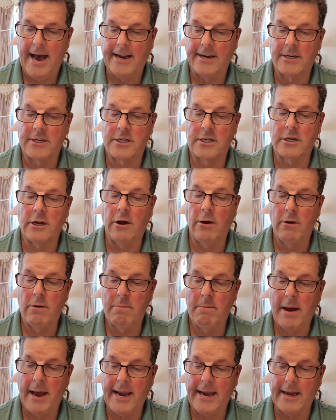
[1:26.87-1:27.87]
and
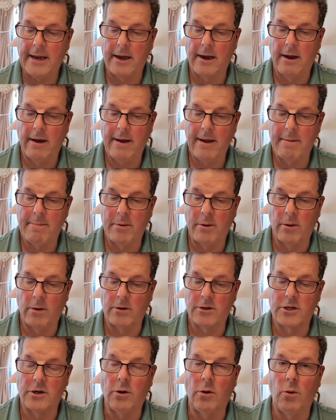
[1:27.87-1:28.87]
so made
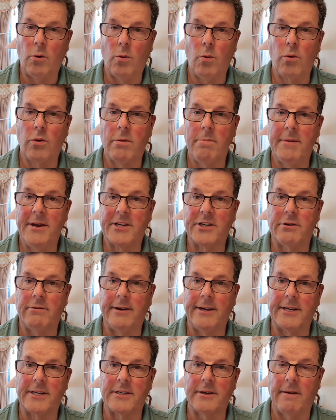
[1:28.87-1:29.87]
liable to all the
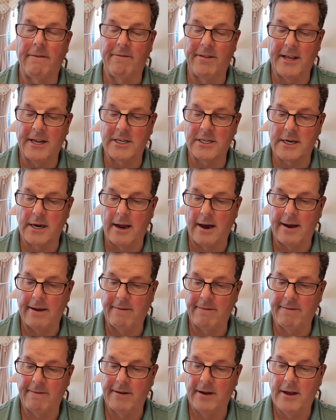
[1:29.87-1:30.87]
miseries of this
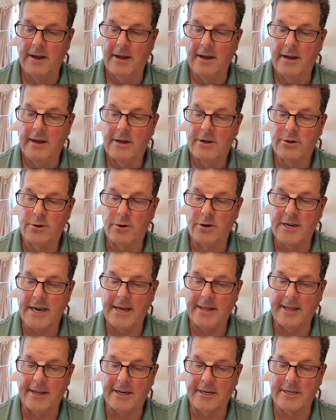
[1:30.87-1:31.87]
life, to
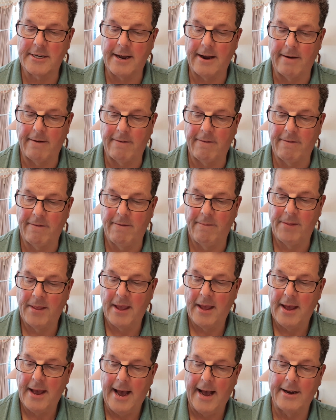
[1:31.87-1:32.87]
death itself,
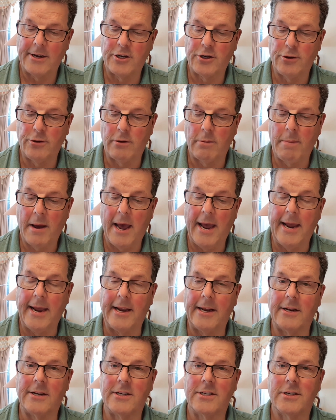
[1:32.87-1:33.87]
and to the
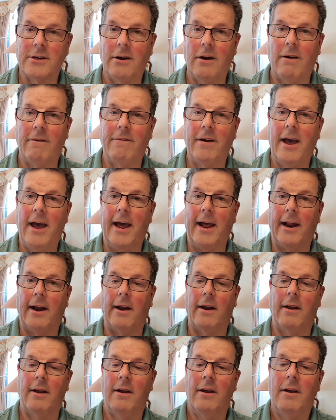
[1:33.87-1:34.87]
pains of
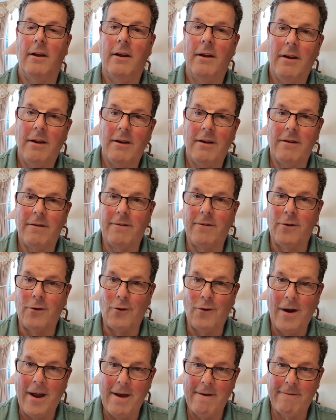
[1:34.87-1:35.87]
hell
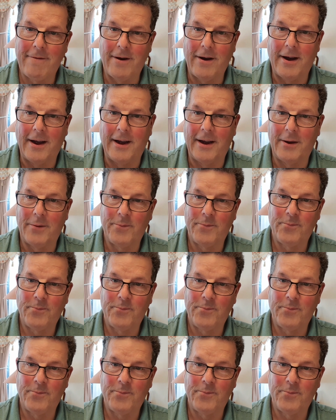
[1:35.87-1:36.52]
forever.